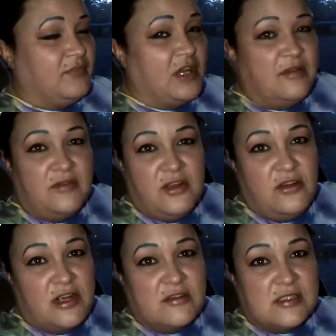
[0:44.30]
but
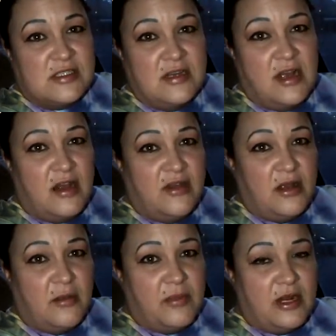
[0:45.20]
who knows.
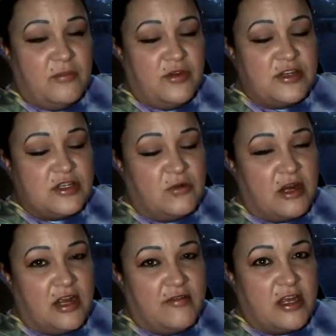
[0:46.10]
But I'm pretty sure we're
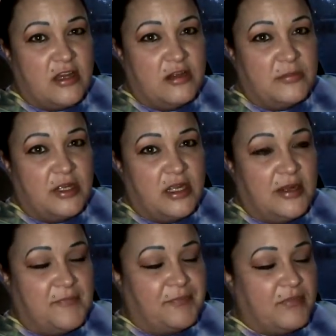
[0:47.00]
going to have the help.
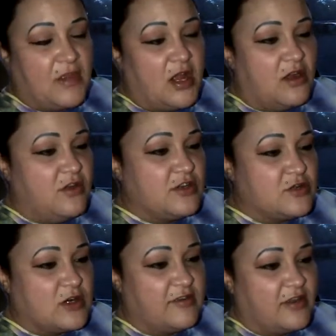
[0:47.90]
I go on
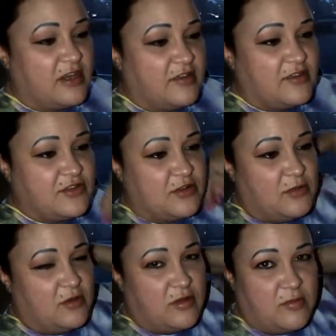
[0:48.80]
the 25th to
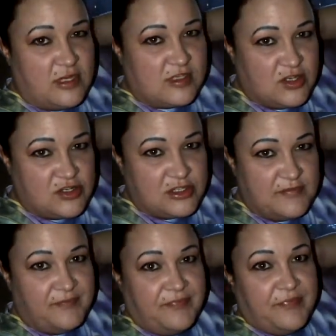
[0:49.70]
meet with my
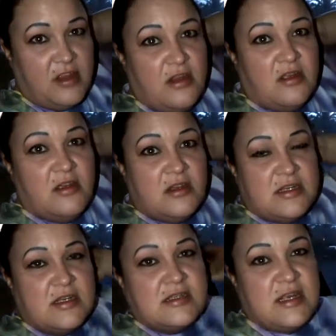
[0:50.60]
surgeon
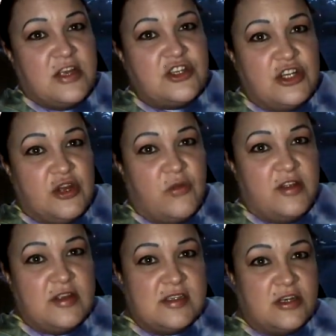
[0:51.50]
to discuss,
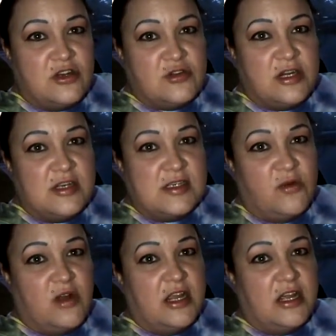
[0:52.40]
what this surgery is I
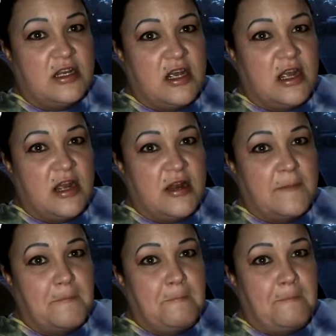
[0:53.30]
want to get done,
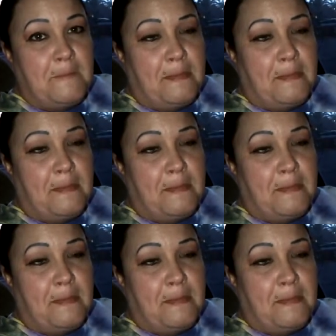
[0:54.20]
and